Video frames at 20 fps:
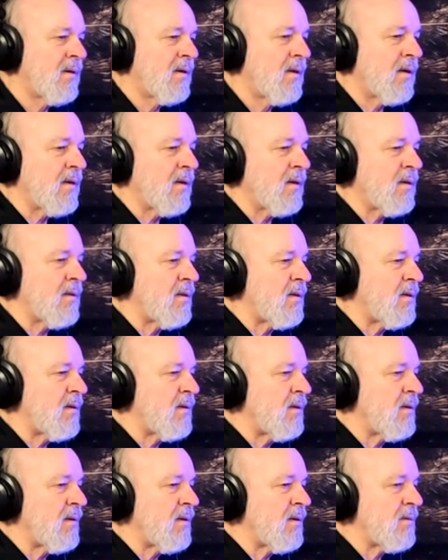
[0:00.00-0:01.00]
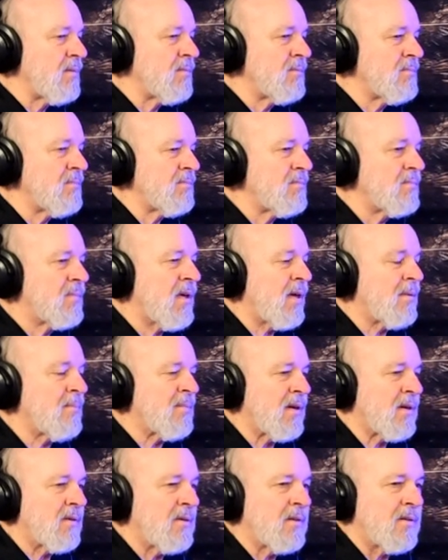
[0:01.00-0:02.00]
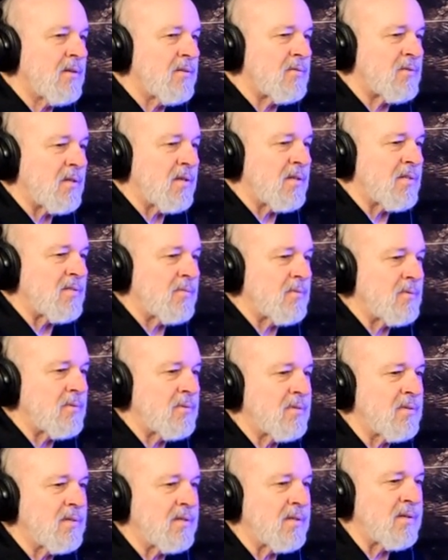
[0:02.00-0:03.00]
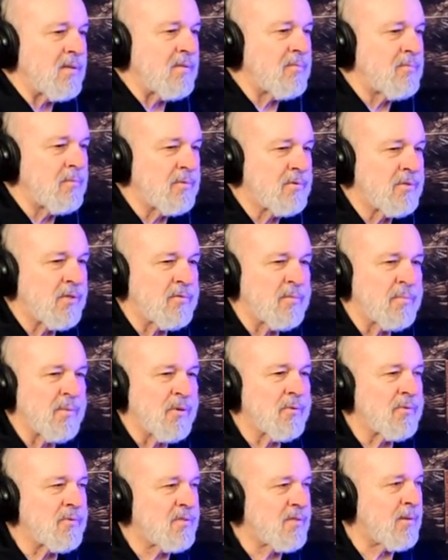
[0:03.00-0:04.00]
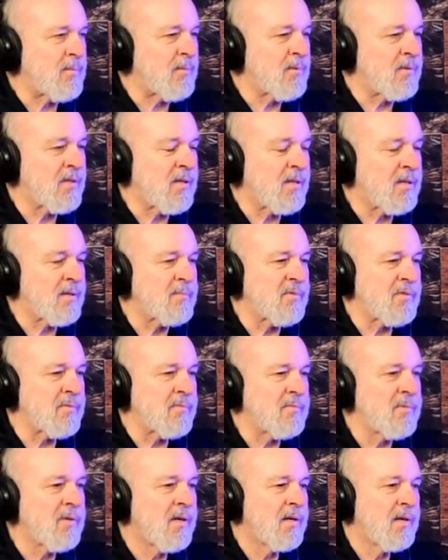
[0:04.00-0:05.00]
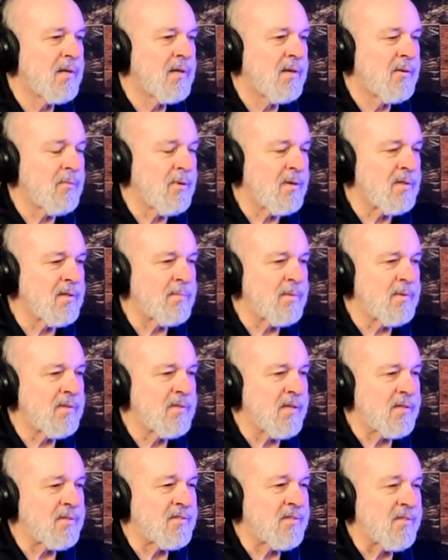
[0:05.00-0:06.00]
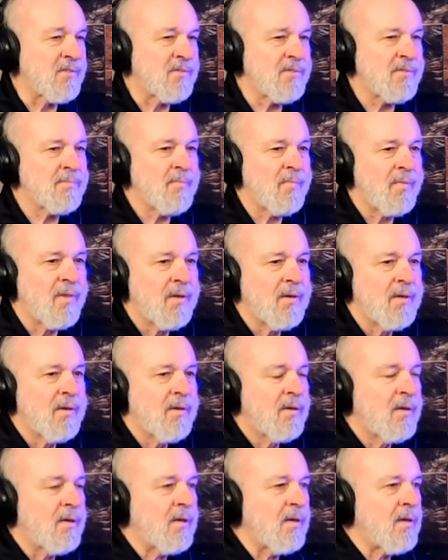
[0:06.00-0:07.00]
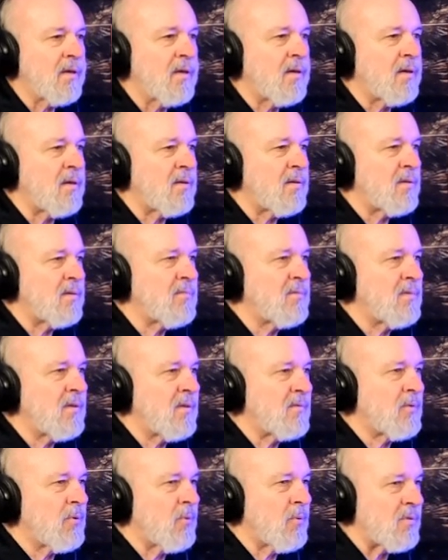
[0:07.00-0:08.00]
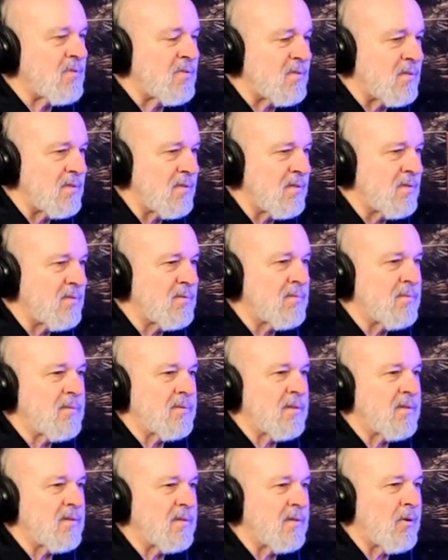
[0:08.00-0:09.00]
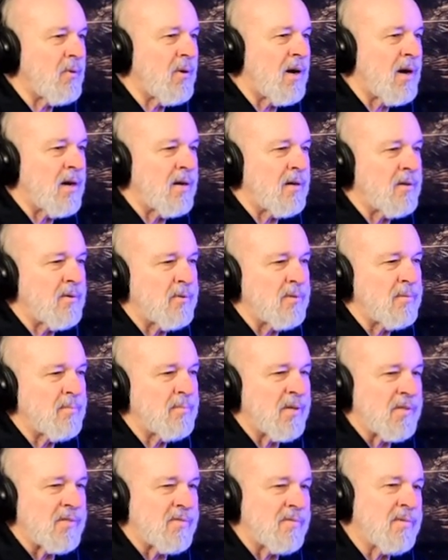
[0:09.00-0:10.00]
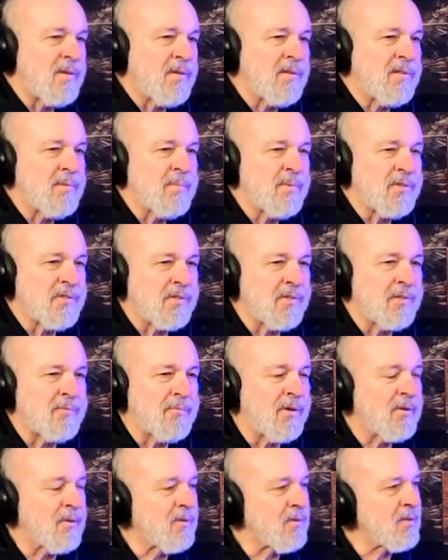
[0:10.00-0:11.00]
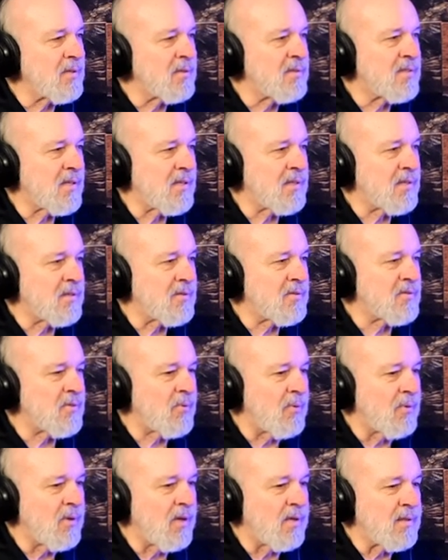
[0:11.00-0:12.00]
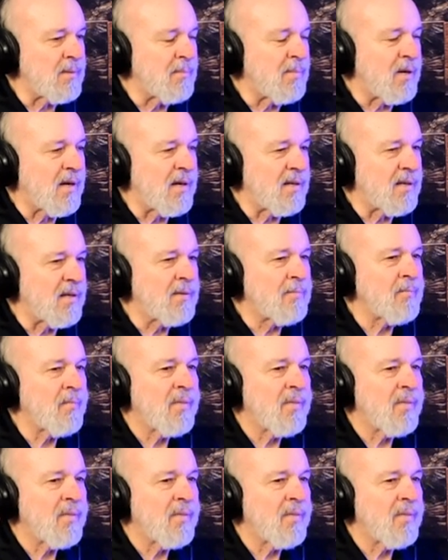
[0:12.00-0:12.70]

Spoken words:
and then came down here, transferred with General Motors a couple times, and wound up in Texas. And of course, the Ohio and Pennsylvania, Michigan weather had taken a toll on the body.